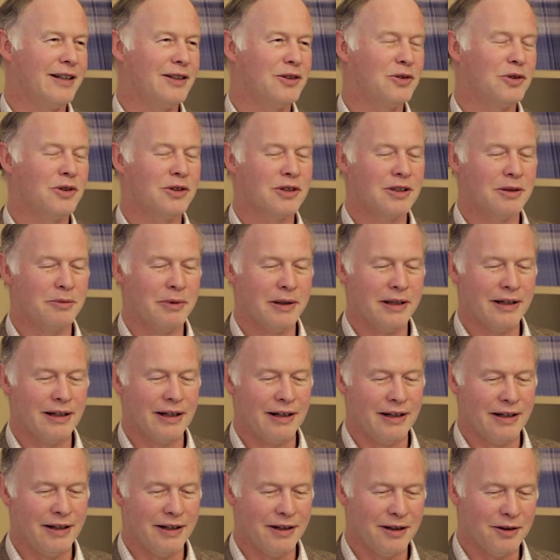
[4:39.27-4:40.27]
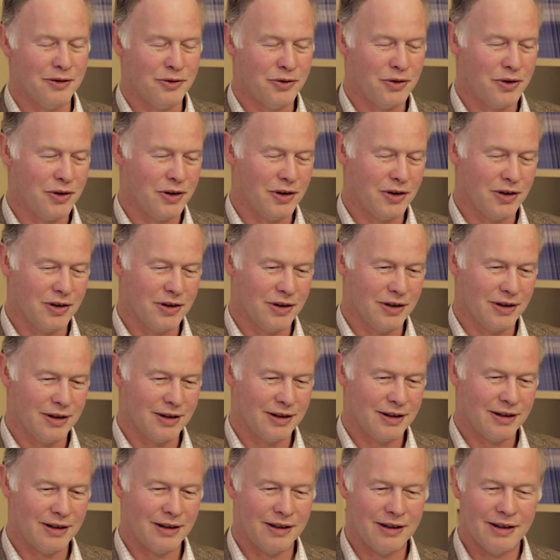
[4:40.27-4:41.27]
it's also being a leader for the good,
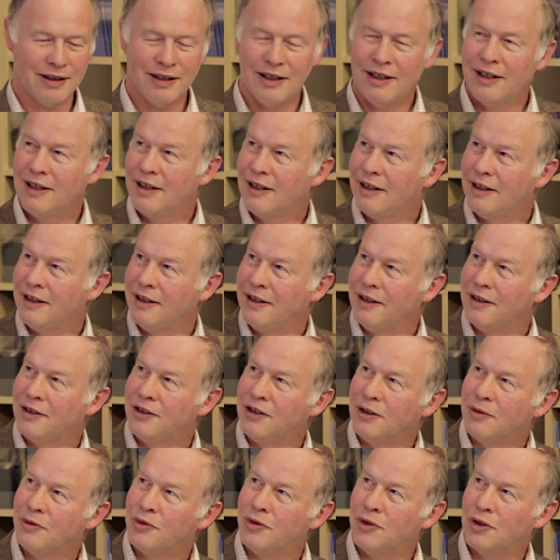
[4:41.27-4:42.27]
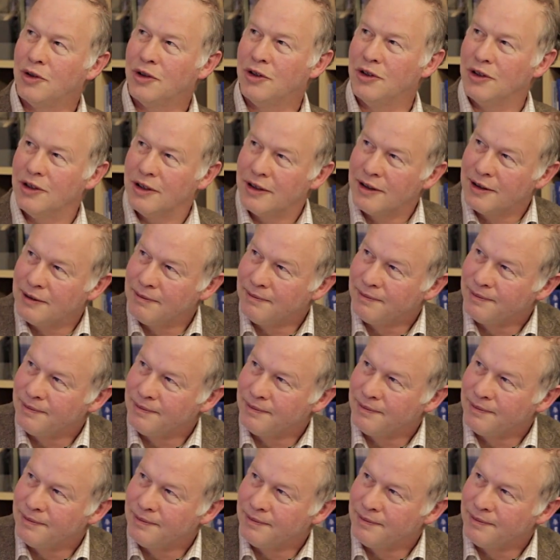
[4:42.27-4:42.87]
leadership for good.